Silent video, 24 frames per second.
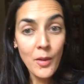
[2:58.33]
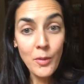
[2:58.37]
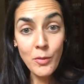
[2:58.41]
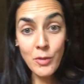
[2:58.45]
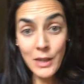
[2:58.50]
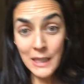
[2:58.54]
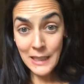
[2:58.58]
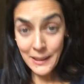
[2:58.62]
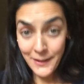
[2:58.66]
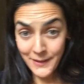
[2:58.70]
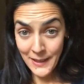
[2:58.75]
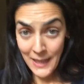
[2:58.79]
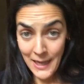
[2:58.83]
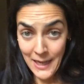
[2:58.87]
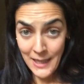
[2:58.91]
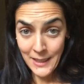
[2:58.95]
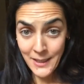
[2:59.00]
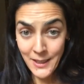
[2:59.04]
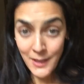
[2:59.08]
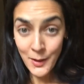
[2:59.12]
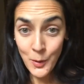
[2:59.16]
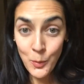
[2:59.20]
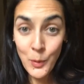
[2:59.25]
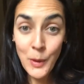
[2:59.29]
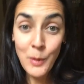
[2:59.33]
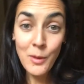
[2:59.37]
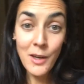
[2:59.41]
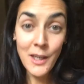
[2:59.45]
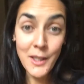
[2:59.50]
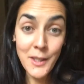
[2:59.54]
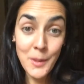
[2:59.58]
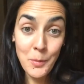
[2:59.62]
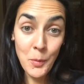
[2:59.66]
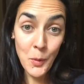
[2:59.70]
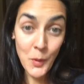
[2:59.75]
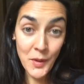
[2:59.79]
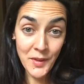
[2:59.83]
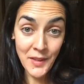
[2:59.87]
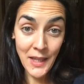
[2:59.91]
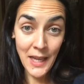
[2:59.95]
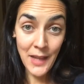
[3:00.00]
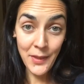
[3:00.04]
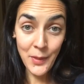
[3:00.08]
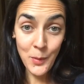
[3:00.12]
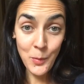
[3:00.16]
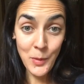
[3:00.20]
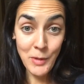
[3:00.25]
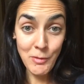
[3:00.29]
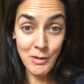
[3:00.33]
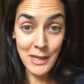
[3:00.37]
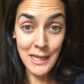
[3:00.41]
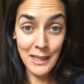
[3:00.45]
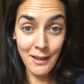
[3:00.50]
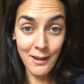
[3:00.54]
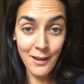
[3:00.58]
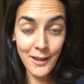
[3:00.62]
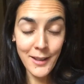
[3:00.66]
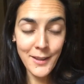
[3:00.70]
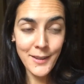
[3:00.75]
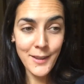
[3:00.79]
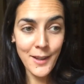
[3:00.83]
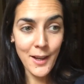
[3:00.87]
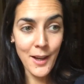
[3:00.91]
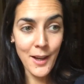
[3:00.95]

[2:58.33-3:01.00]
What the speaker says: Really sad. We were actually more sad than we realised